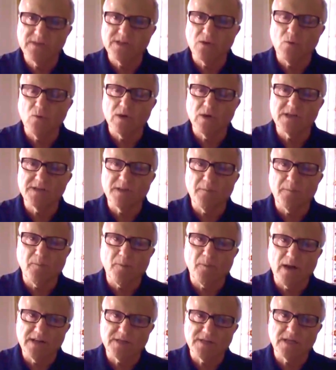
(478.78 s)
So what does the
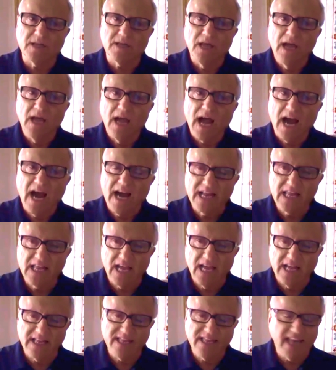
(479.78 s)
press
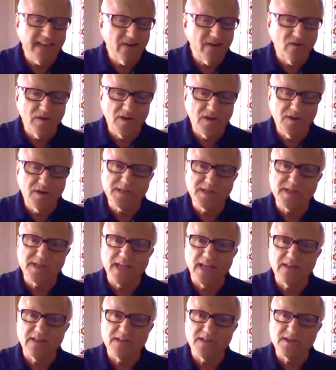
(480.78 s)
highlight? They don't
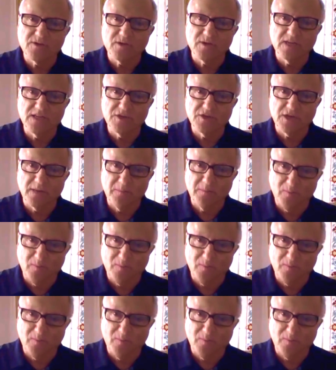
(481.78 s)
understand the strategic